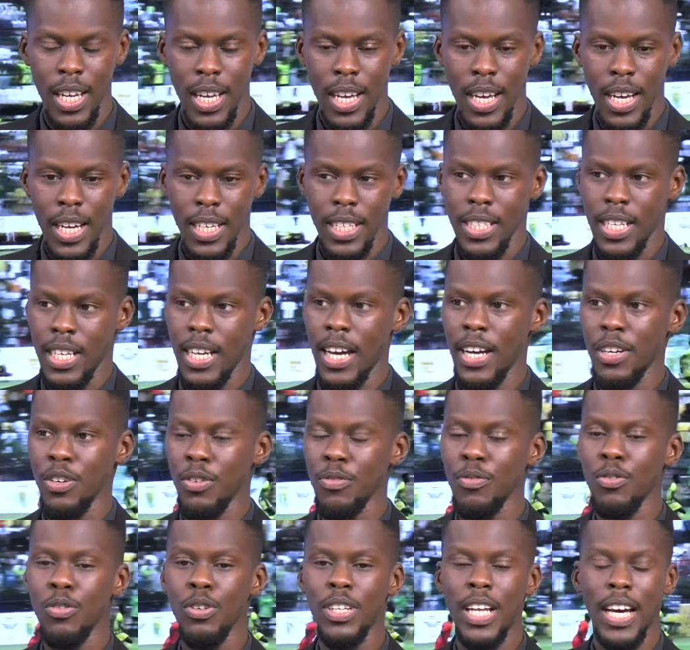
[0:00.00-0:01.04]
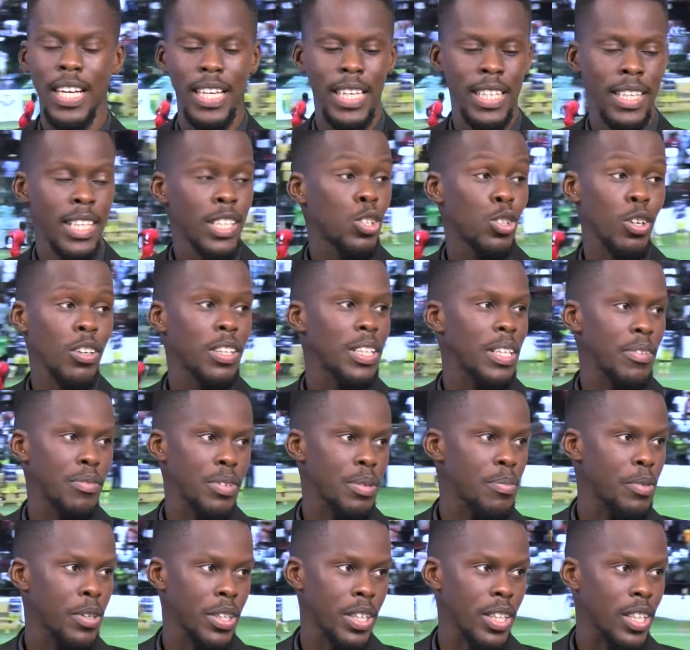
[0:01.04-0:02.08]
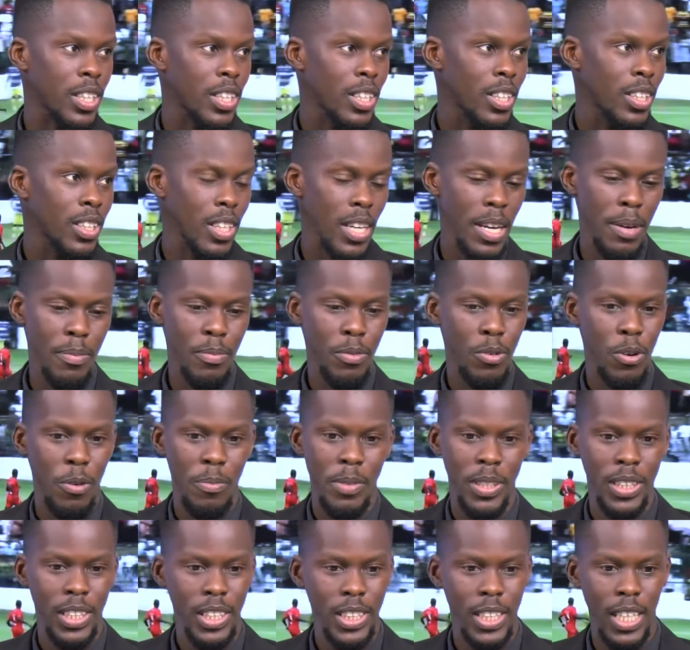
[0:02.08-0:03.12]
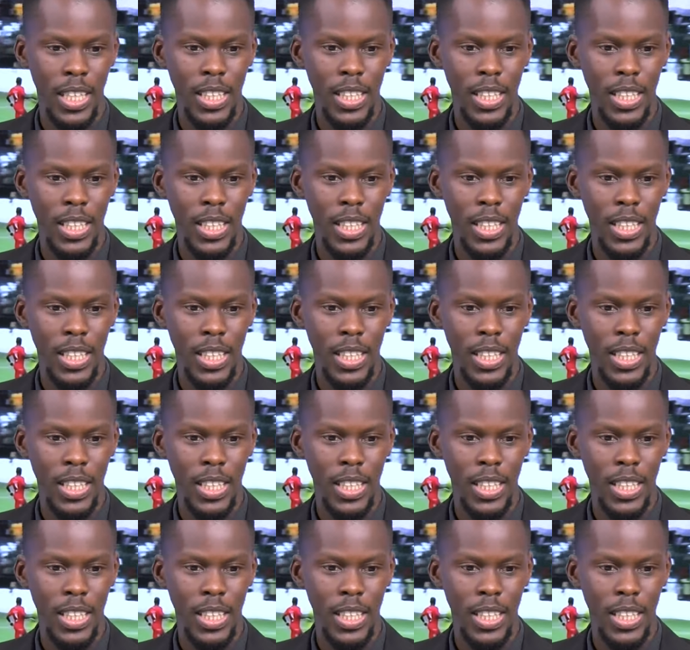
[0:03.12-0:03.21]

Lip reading: and it's a kind of goal that it shocked everybody. Commentator